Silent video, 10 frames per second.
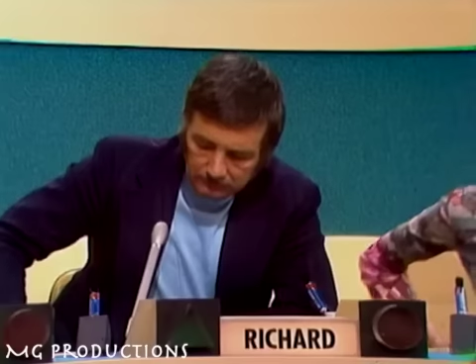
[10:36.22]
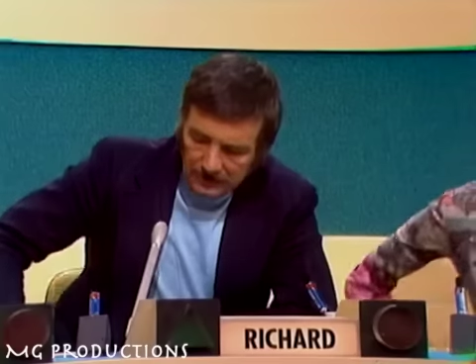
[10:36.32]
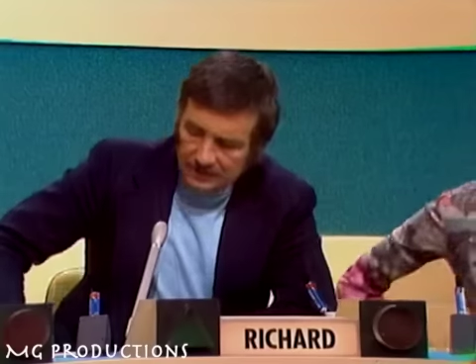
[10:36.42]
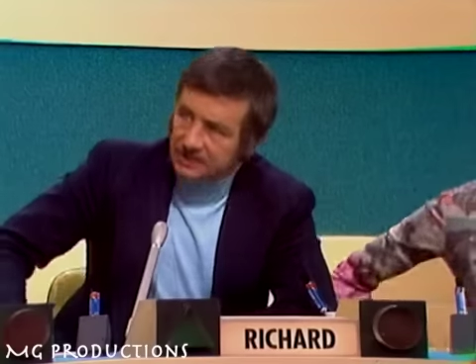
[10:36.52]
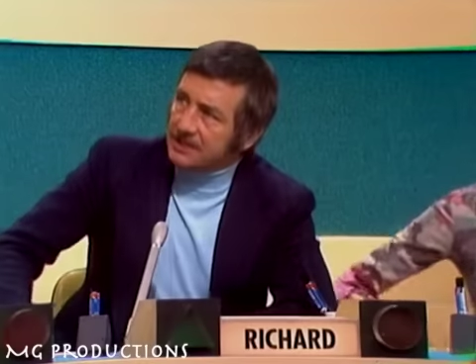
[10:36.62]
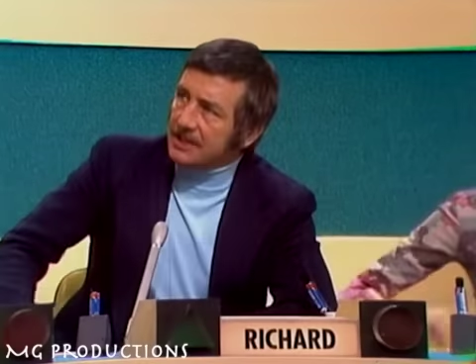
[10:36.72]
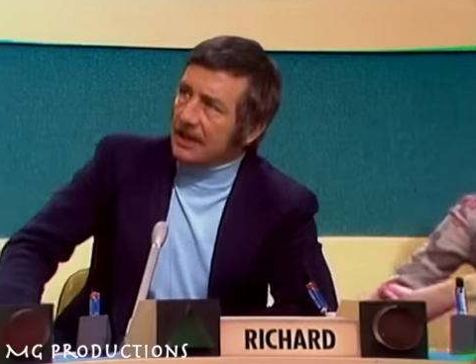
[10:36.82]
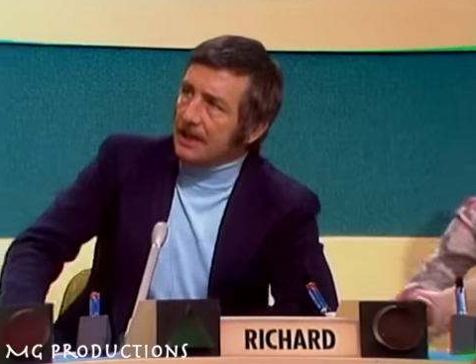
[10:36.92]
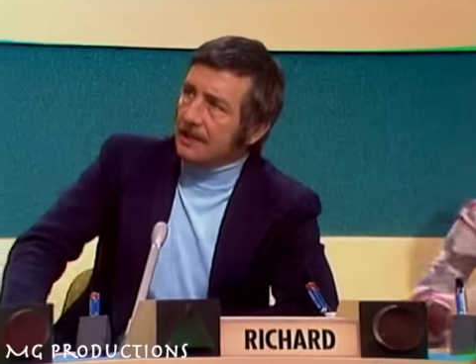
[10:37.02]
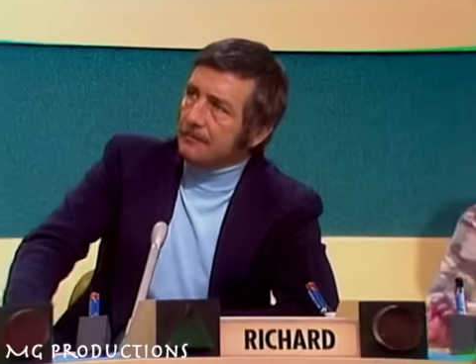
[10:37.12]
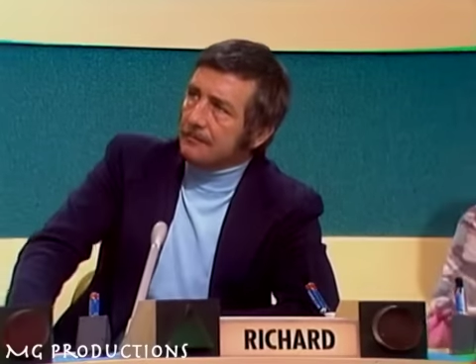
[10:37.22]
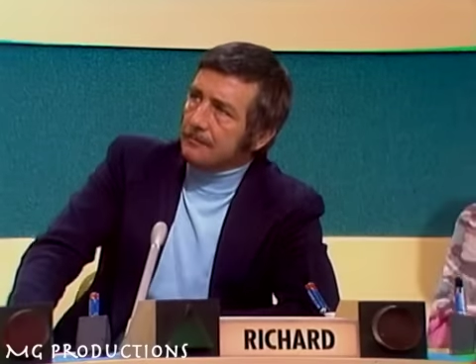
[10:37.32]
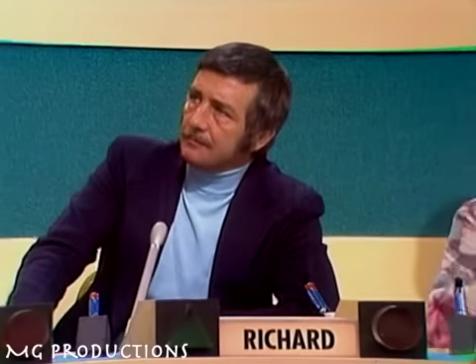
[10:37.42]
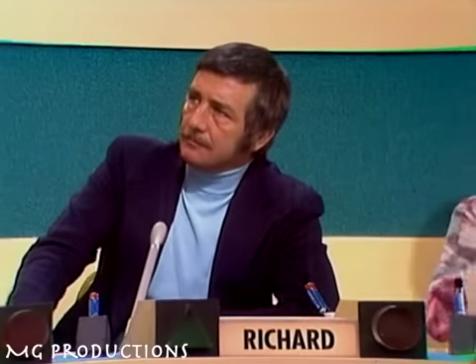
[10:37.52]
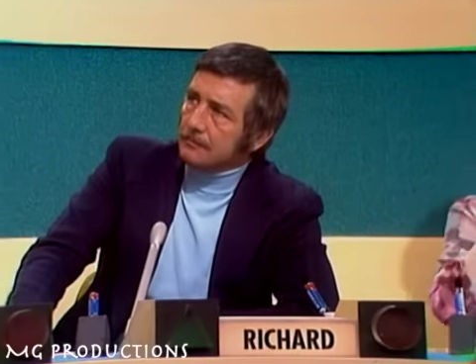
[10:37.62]
That's silly.
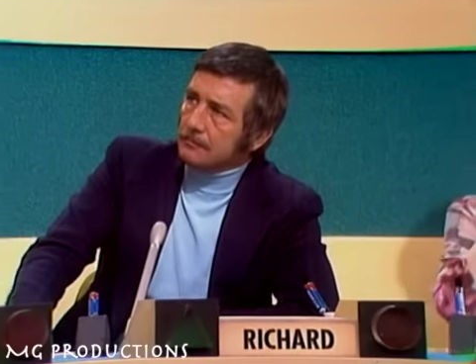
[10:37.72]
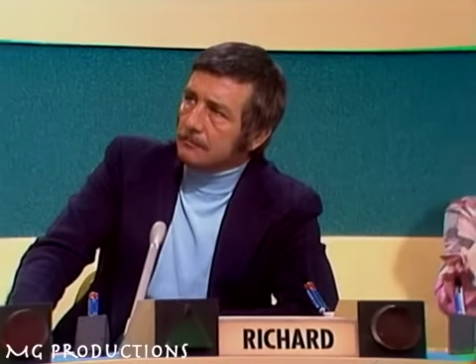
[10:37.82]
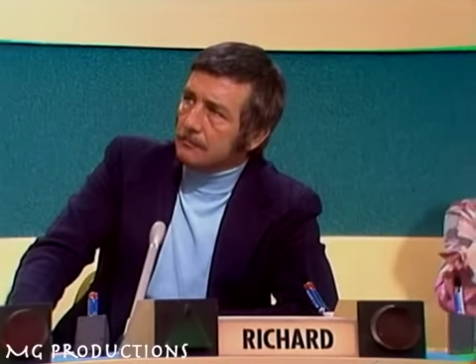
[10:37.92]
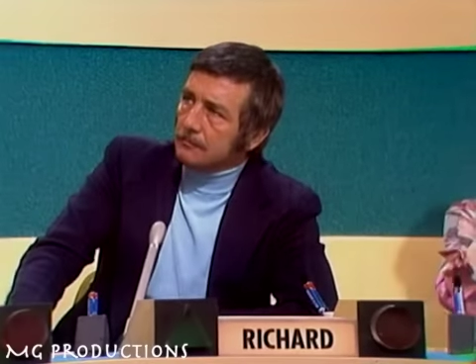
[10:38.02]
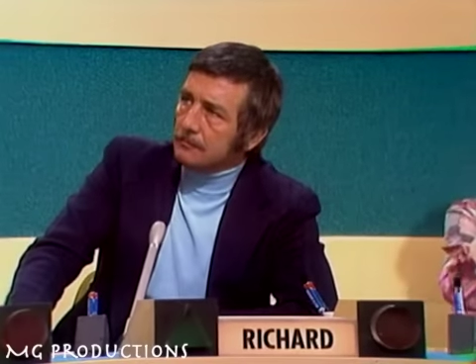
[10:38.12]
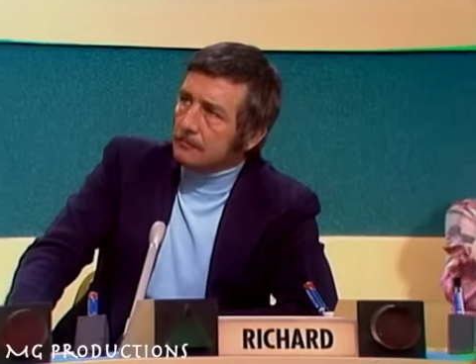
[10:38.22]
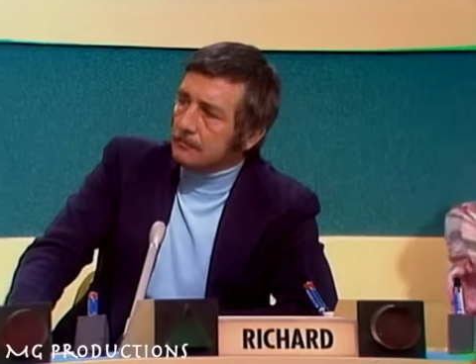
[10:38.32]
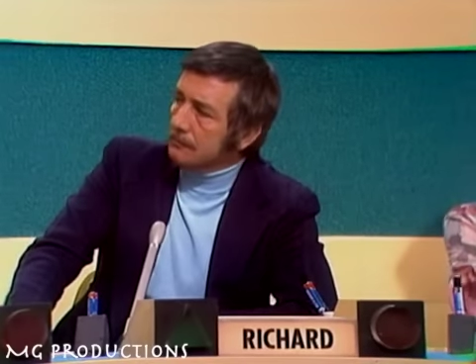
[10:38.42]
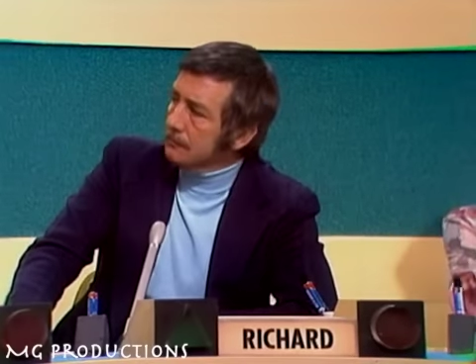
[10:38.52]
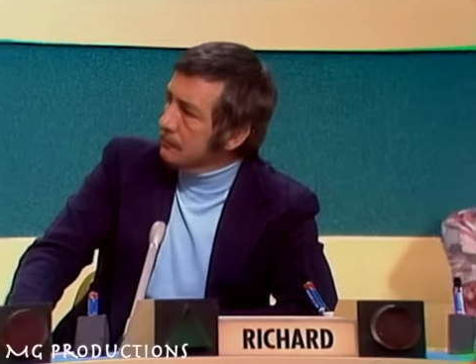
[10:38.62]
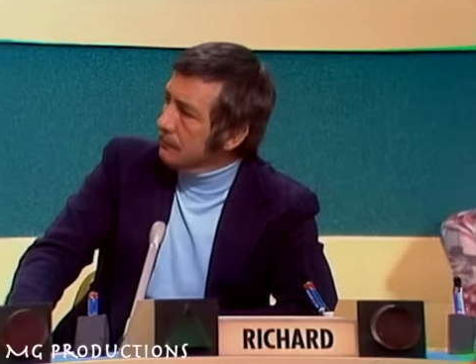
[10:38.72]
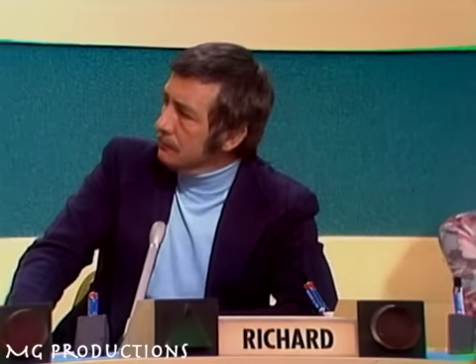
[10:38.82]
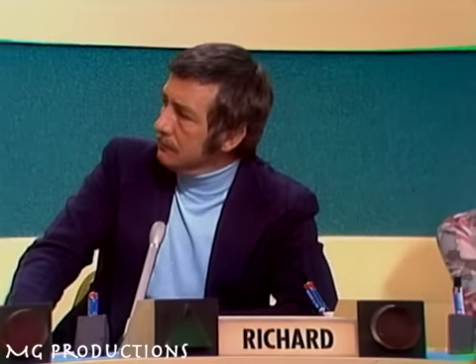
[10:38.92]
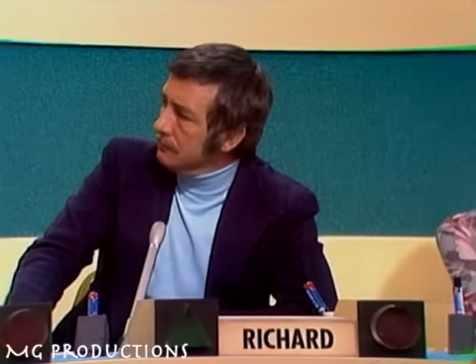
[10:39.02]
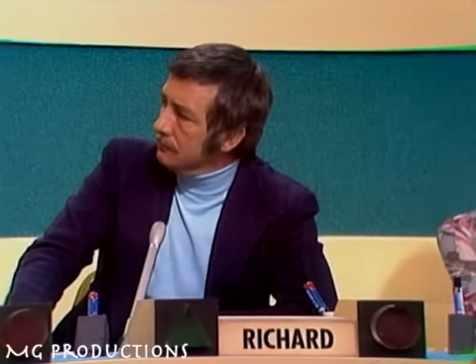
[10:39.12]
It is silly.
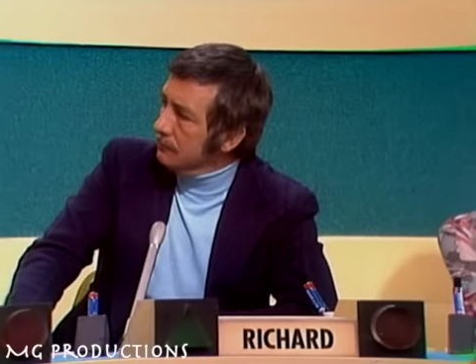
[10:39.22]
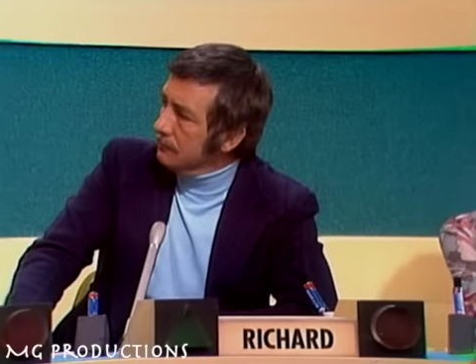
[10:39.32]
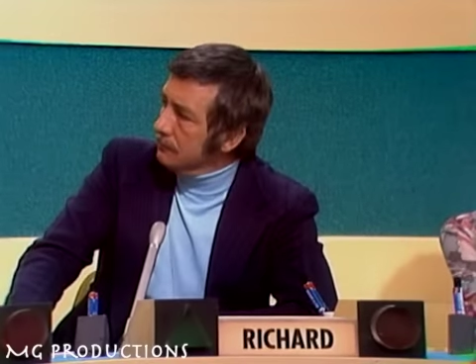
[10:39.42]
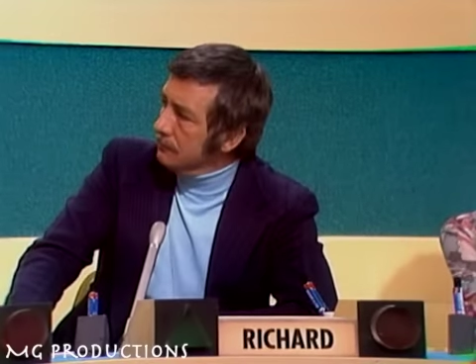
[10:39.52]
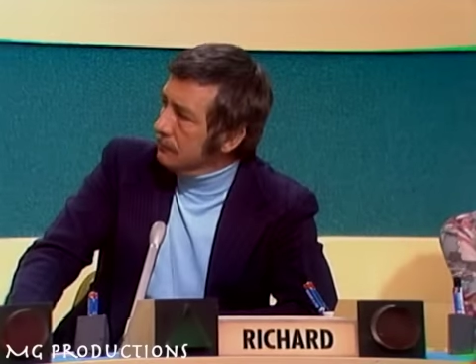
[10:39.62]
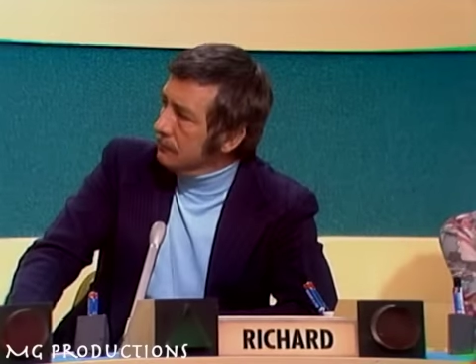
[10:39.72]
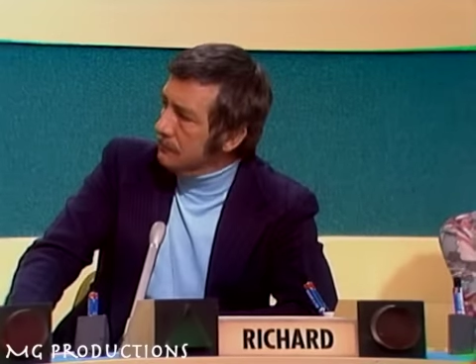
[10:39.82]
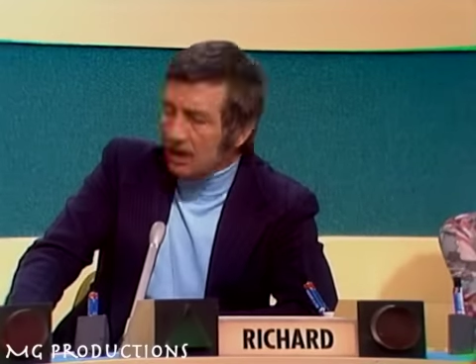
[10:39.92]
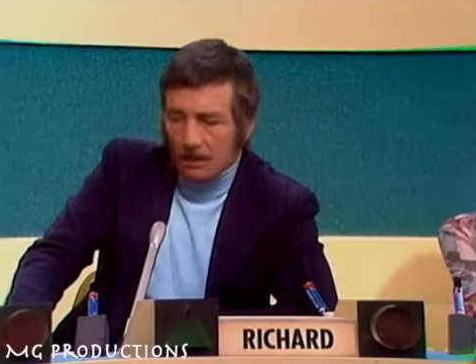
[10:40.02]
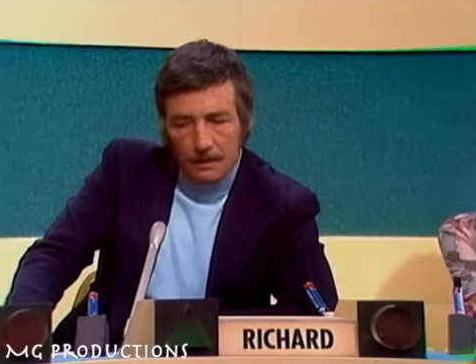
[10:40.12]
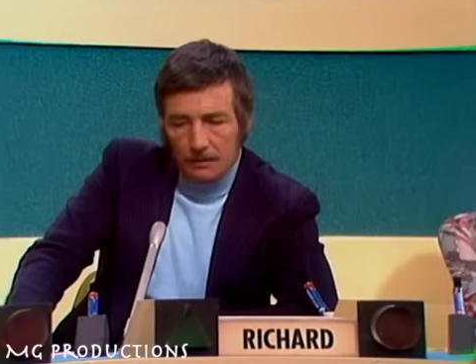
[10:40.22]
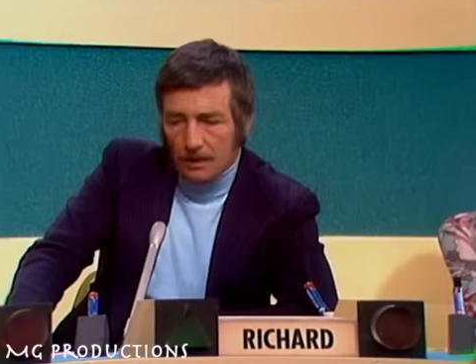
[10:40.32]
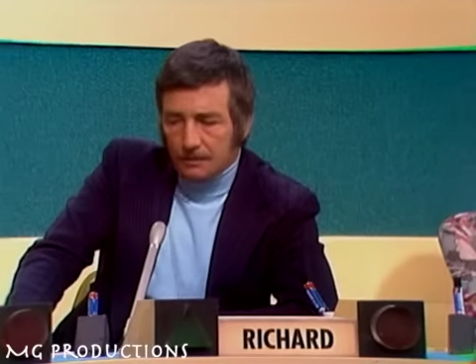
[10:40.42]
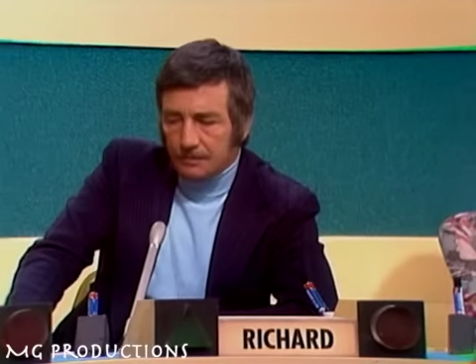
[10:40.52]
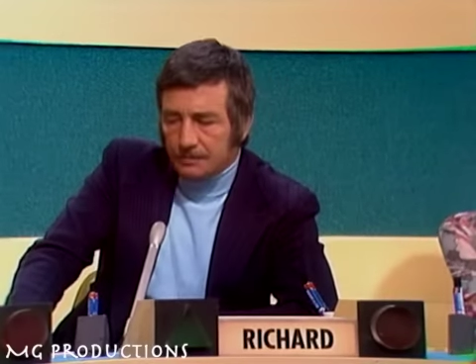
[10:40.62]
On with it. No, I
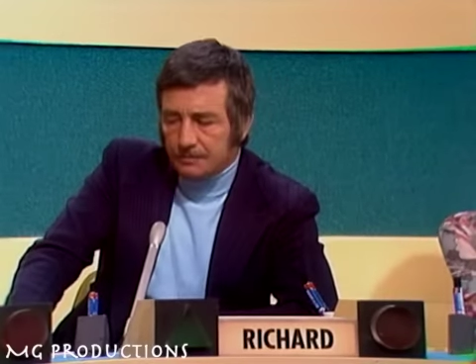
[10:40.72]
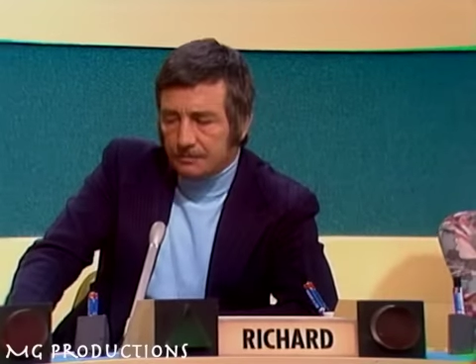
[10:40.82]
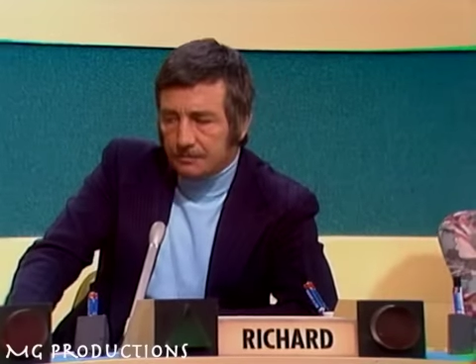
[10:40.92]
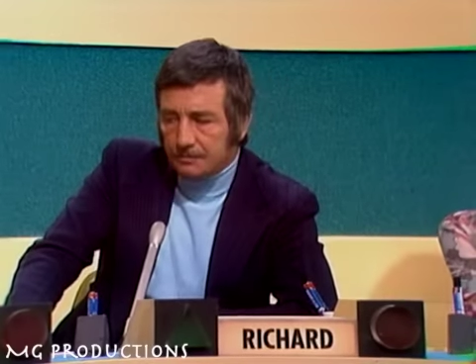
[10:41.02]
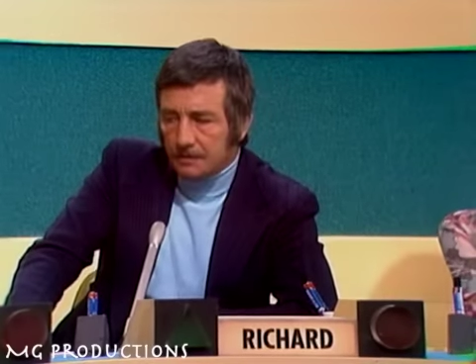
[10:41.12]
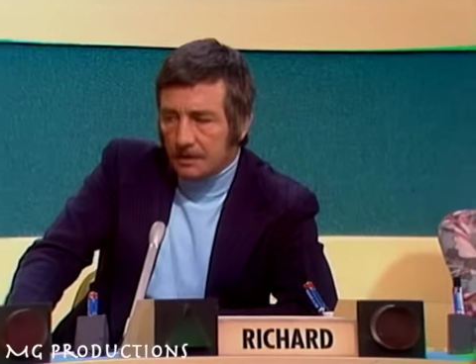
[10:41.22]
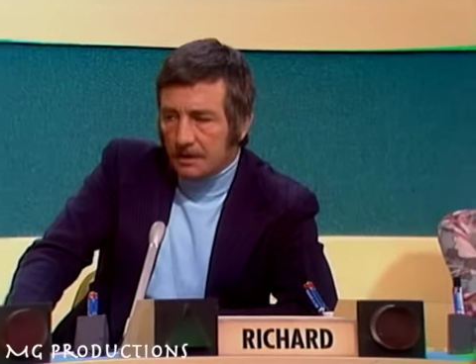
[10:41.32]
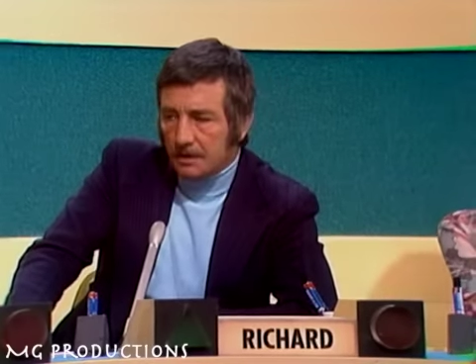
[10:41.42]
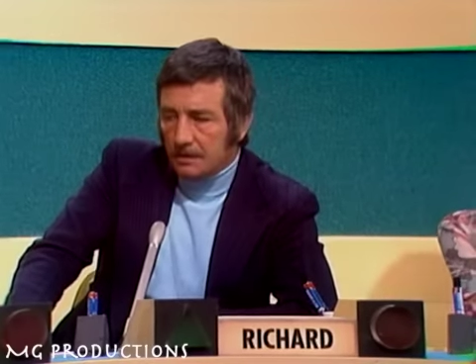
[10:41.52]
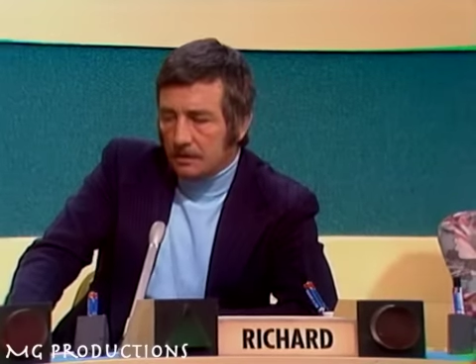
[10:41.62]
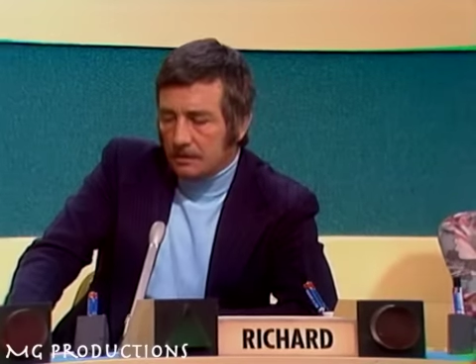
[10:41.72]
won't. I found Brett in the back seat of my